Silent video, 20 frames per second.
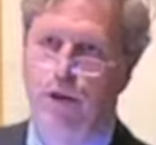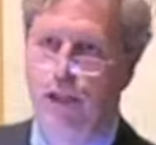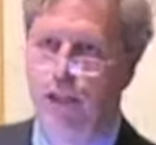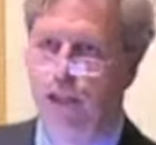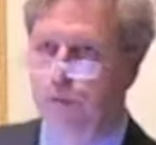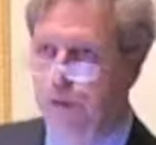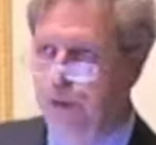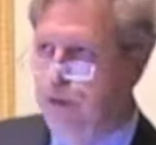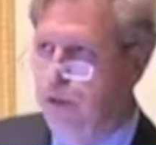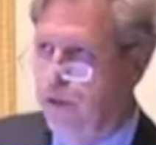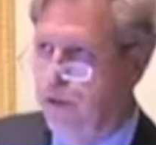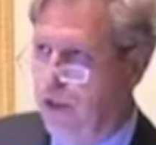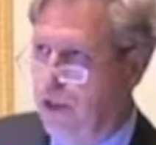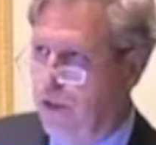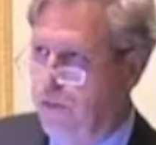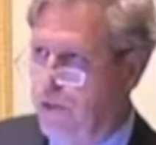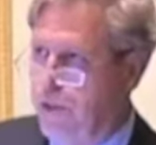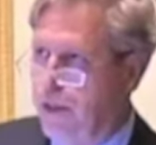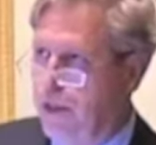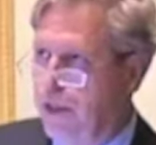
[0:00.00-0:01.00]
intimate
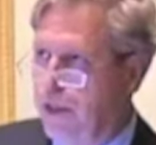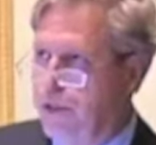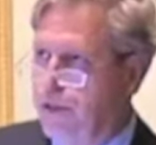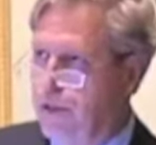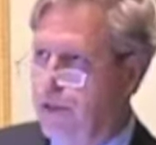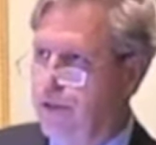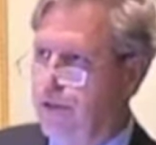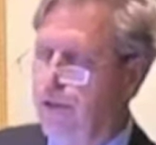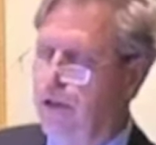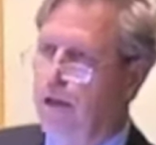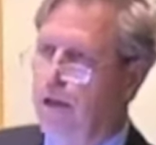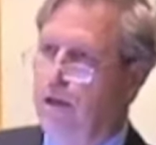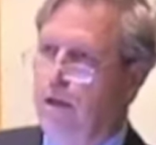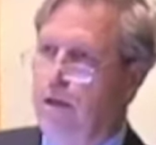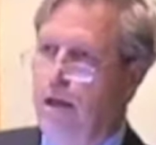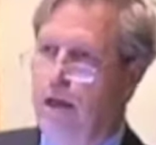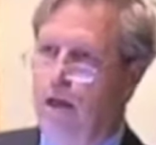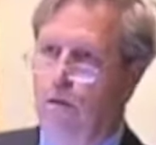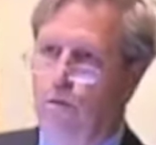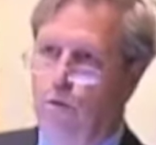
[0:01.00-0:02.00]
circumstances.
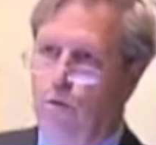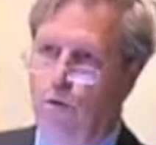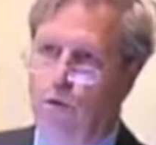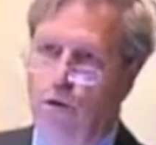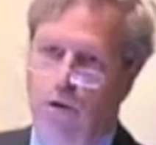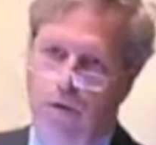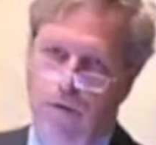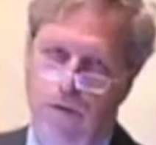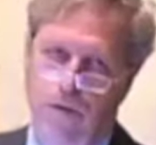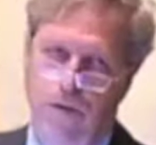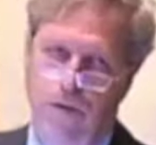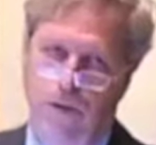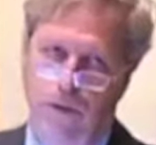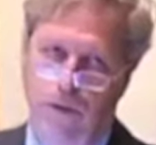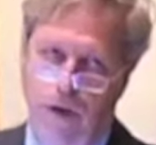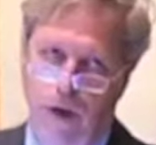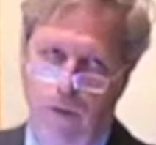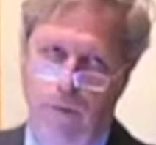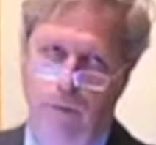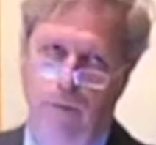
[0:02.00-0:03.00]
And a rule of
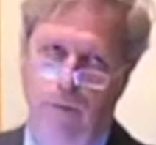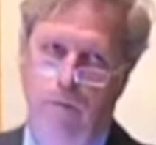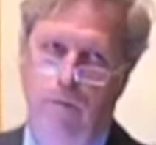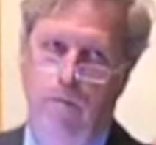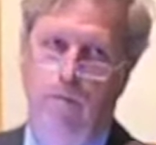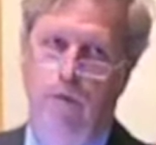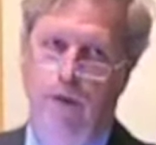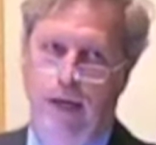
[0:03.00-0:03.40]
thumb